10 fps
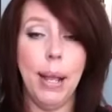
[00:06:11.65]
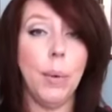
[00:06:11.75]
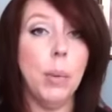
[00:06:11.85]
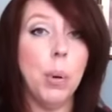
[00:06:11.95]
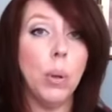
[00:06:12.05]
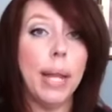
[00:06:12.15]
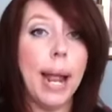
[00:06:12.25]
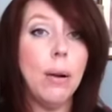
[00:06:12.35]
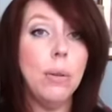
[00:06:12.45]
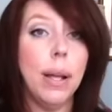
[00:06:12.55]
I want to pull it
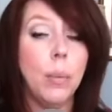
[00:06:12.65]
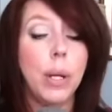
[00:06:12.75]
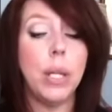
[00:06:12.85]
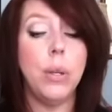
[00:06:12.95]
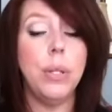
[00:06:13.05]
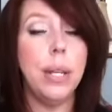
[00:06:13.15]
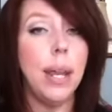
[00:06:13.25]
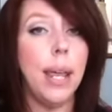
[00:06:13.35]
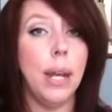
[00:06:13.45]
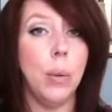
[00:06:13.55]
out, I want to use
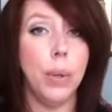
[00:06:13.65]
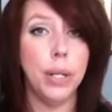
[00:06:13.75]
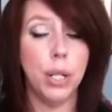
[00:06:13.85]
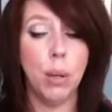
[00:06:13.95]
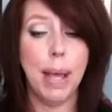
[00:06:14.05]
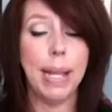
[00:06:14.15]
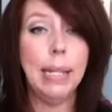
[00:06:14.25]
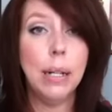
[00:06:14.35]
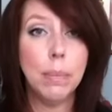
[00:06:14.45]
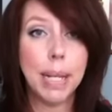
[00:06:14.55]
it, and I want it to go back
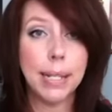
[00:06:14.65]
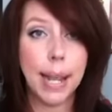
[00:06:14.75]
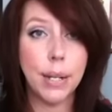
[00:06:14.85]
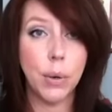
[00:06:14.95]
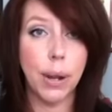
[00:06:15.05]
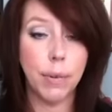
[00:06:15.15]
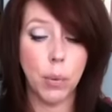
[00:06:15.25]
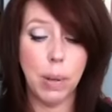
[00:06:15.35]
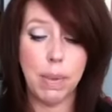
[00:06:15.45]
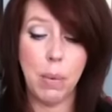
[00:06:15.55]
in there because I don't ever
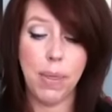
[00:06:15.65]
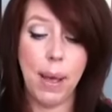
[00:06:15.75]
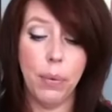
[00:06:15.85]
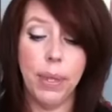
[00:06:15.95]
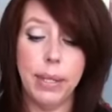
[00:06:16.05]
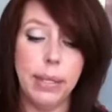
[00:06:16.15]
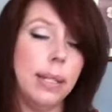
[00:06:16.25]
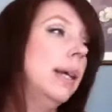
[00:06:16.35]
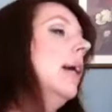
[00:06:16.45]
want to be without this.